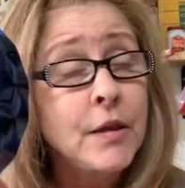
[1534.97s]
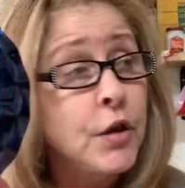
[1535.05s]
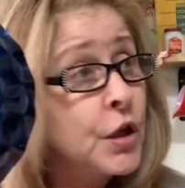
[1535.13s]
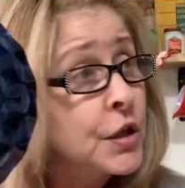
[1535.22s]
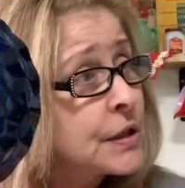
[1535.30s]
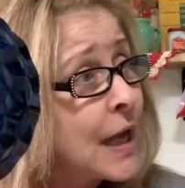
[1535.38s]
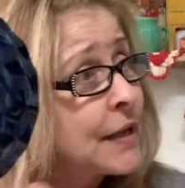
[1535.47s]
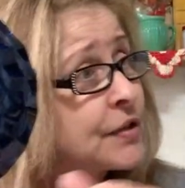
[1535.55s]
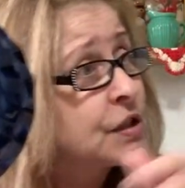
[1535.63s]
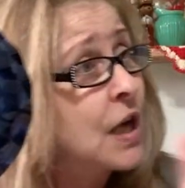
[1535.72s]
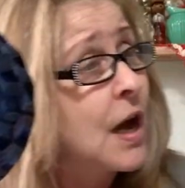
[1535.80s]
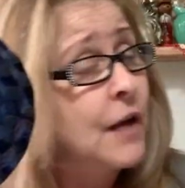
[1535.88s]
looked, I
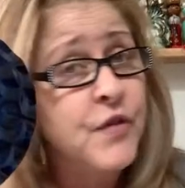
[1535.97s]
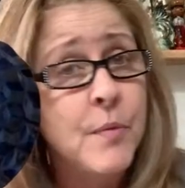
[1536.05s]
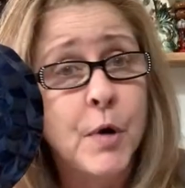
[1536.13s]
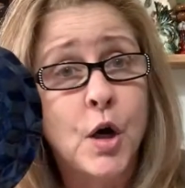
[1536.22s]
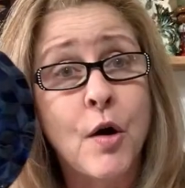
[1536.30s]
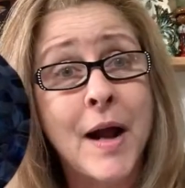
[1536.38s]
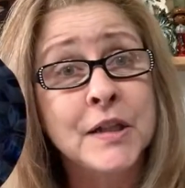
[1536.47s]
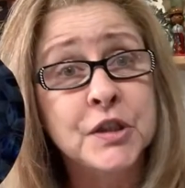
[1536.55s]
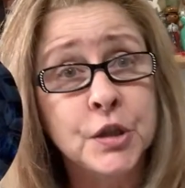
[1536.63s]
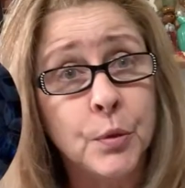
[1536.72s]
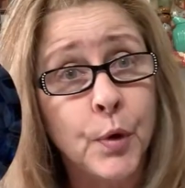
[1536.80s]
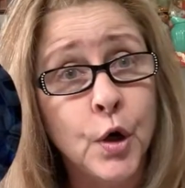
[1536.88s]
saw it from across
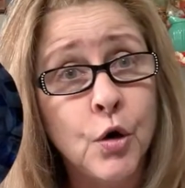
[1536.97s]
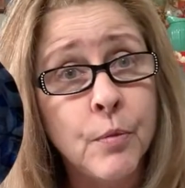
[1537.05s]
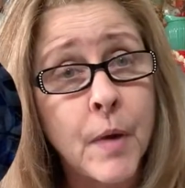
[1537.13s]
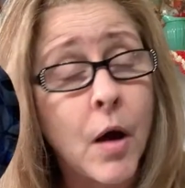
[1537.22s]
the room.